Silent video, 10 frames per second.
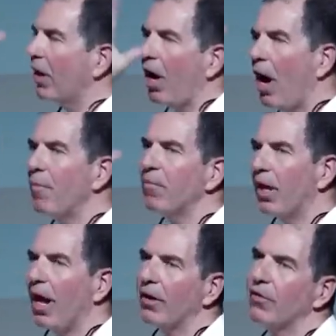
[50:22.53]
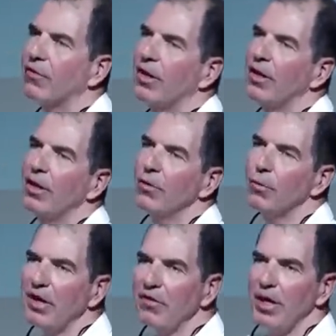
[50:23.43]
complex
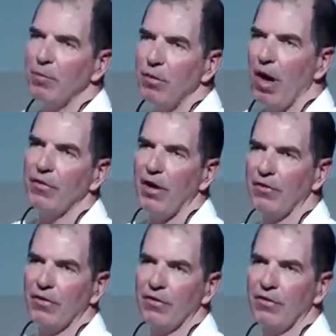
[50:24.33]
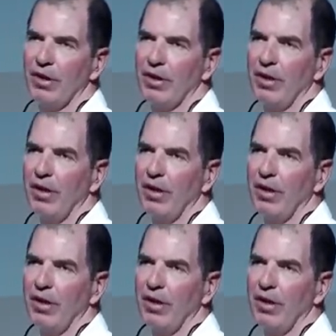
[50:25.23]
reasoning processes.